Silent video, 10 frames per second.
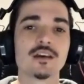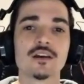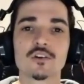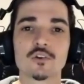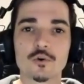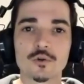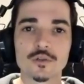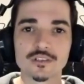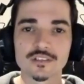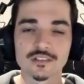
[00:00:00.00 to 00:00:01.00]

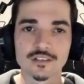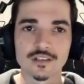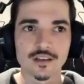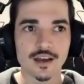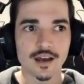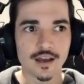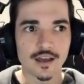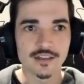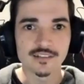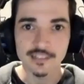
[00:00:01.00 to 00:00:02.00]
called
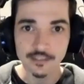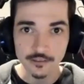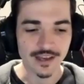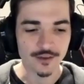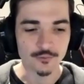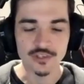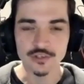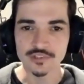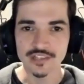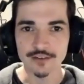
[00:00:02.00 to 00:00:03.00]
uh, Tilde. We
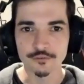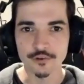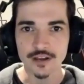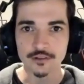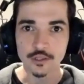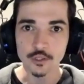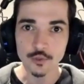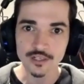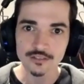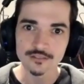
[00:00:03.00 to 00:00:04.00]
use that for our
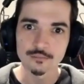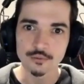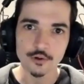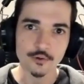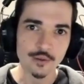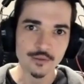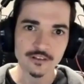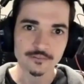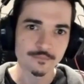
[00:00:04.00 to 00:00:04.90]
Lua programming.